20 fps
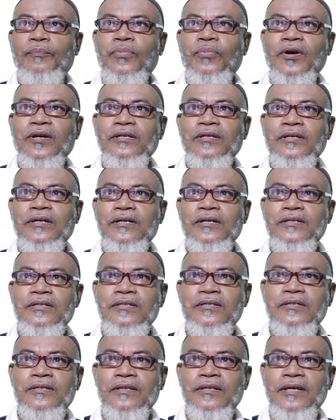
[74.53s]

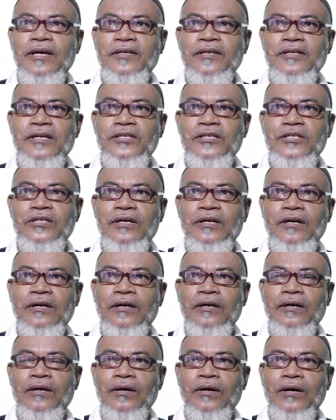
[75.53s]
pointers, they are just
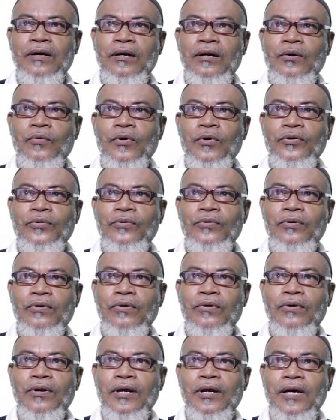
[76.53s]
what we
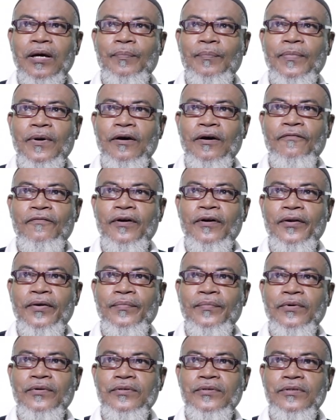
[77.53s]
call
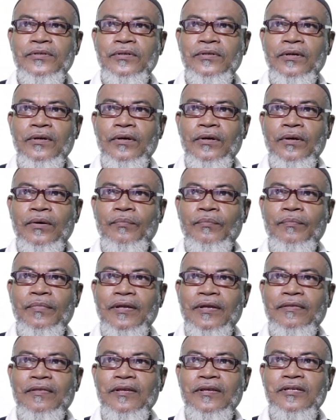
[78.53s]
variables.
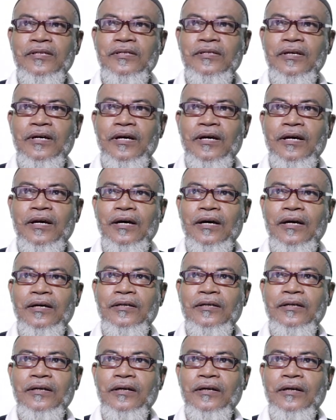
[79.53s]
But these are
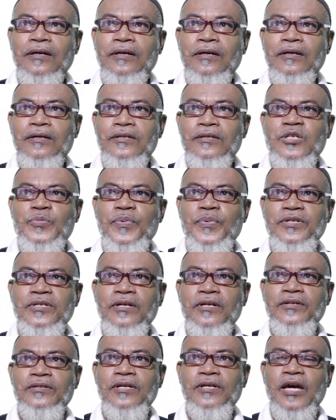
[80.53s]

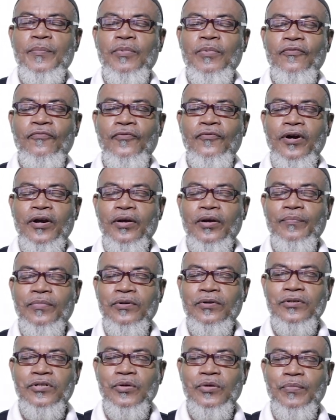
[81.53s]
special type of
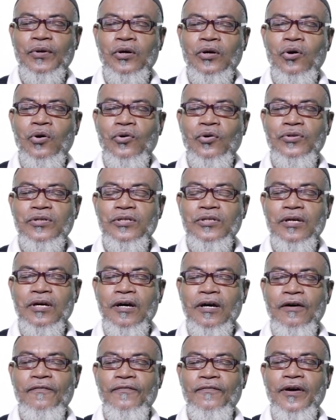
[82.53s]
variables
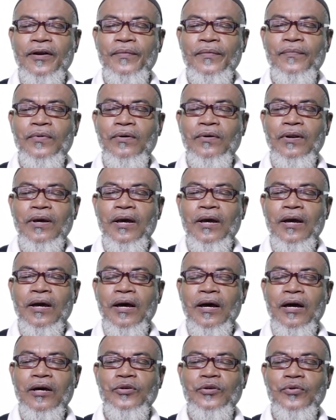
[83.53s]
because a variable
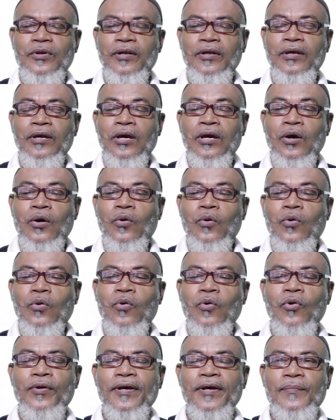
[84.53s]
actually
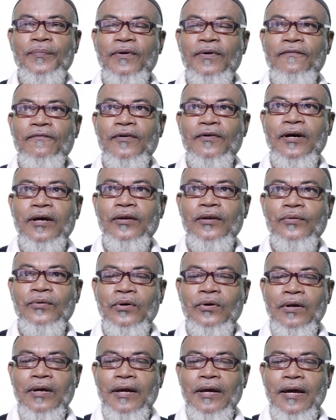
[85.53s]
hold up a value,
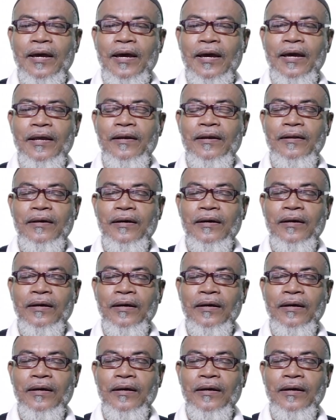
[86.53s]
and